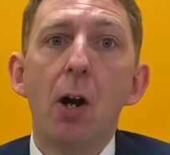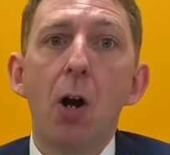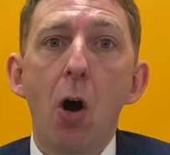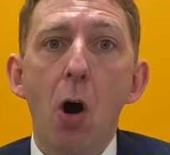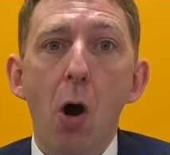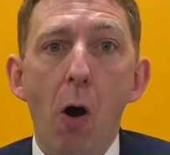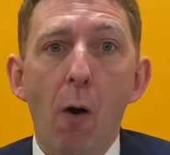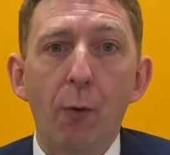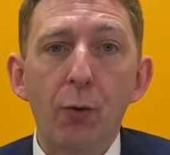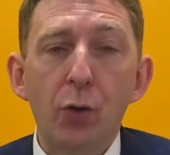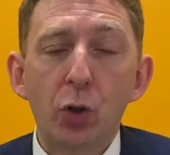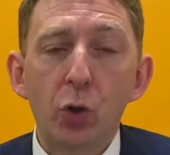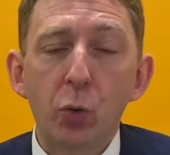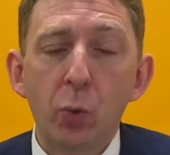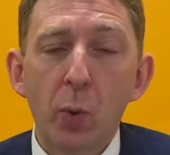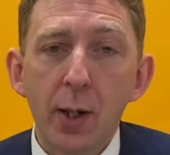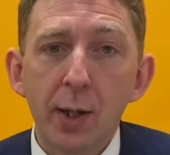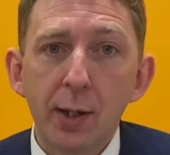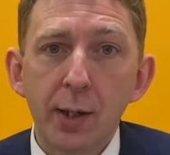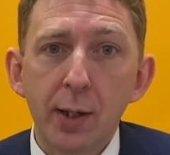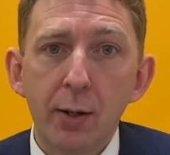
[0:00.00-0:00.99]
of
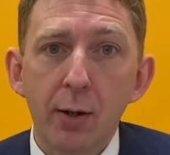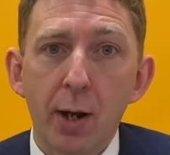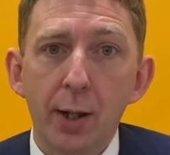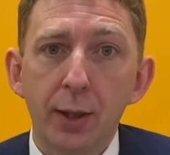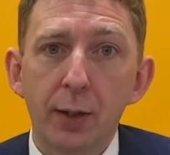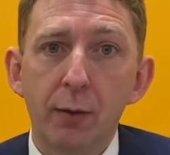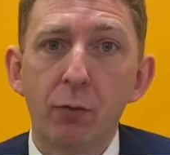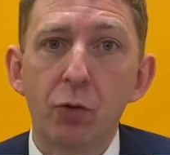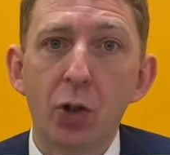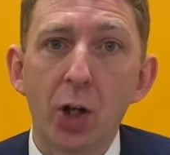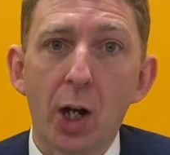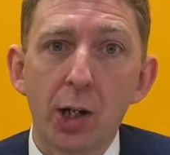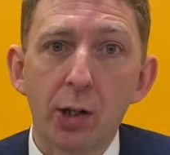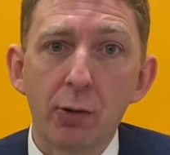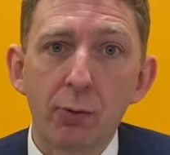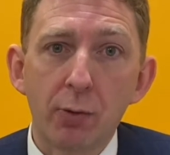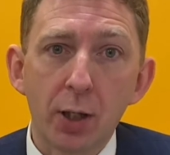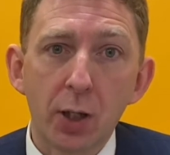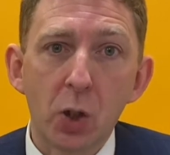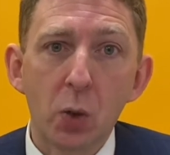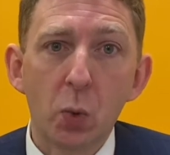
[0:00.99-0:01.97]
29th of
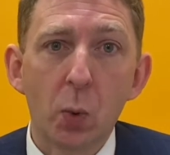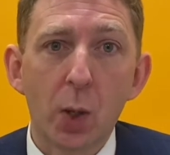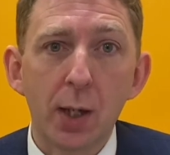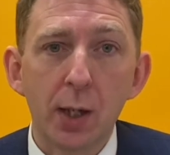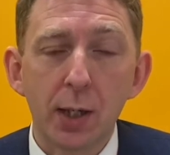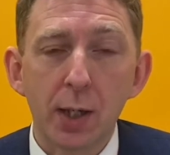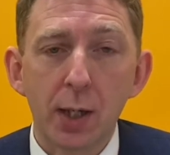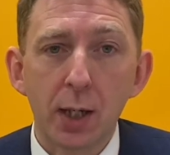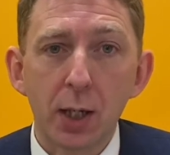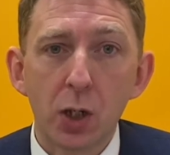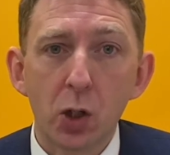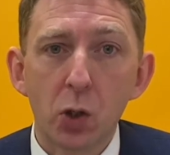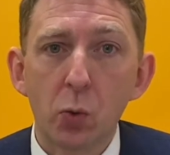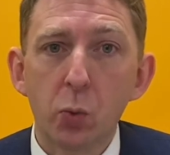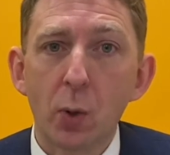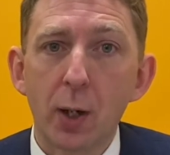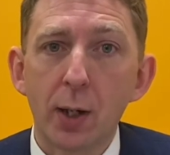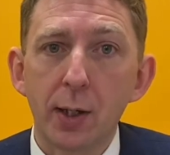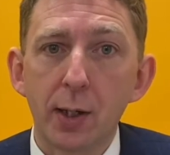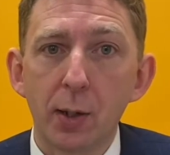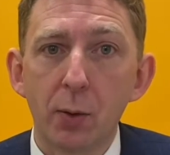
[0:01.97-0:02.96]
January
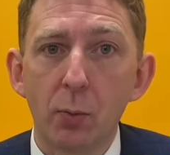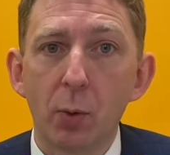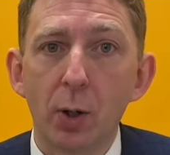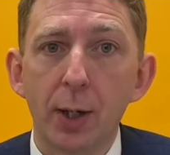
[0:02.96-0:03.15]
2021.